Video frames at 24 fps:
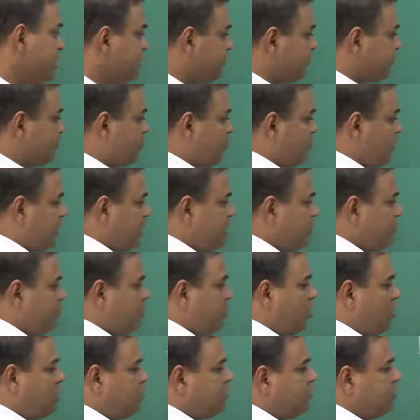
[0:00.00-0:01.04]
So, one
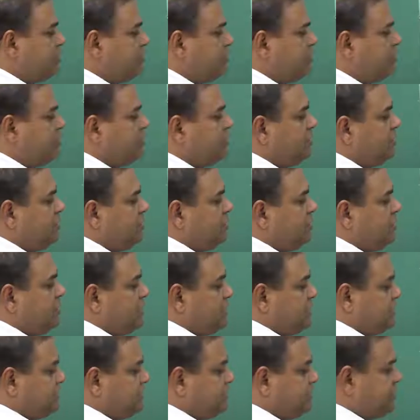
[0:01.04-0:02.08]
bond
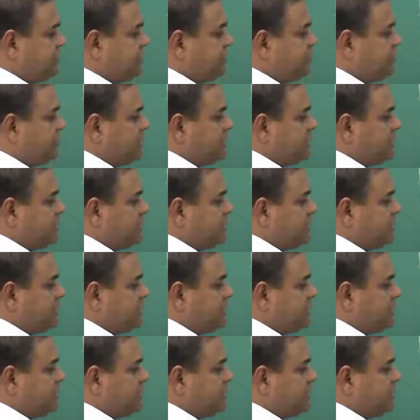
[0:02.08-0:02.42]
is shared